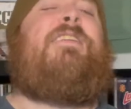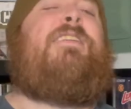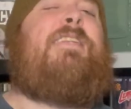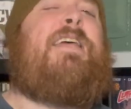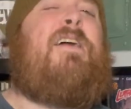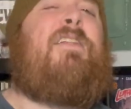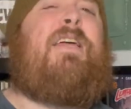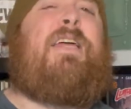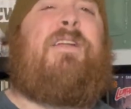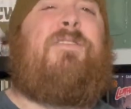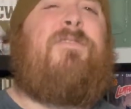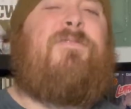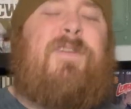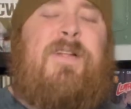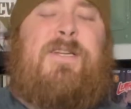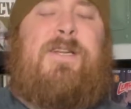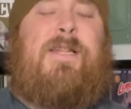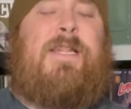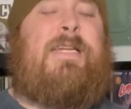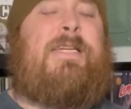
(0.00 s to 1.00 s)
sound like it
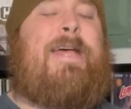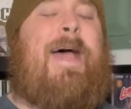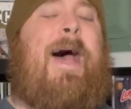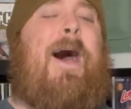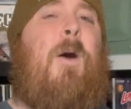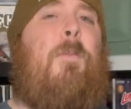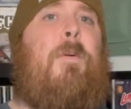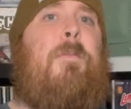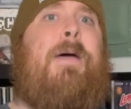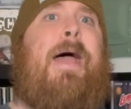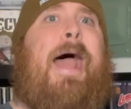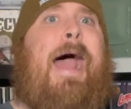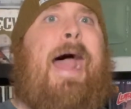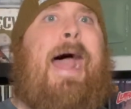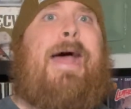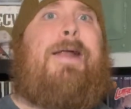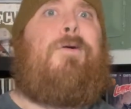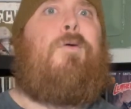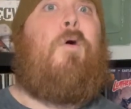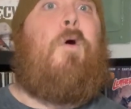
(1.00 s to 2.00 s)
fits on this album
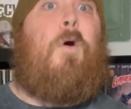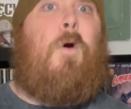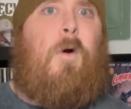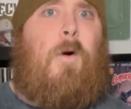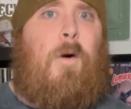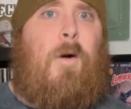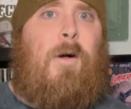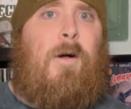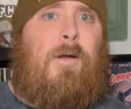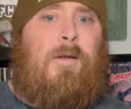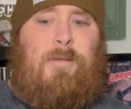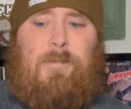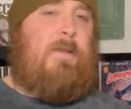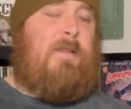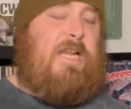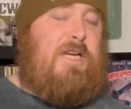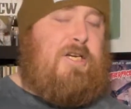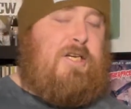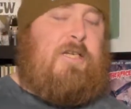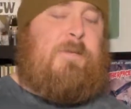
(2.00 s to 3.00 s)
at all
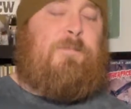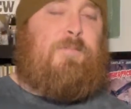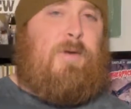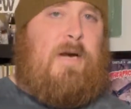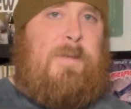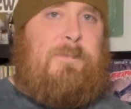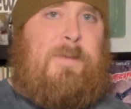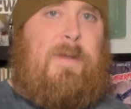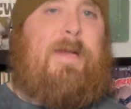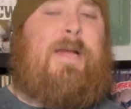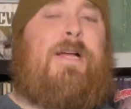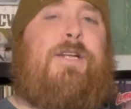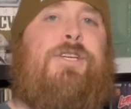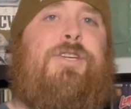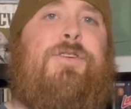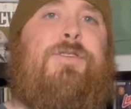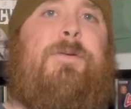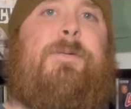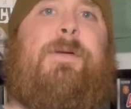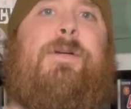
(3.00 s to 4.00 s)
these are some pretty big
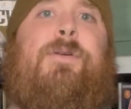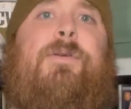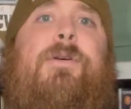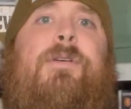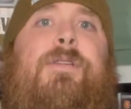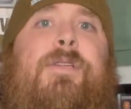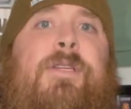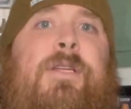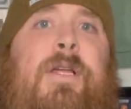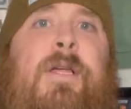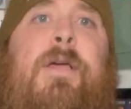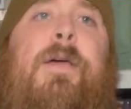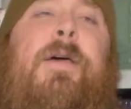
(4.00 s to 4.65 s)
issues because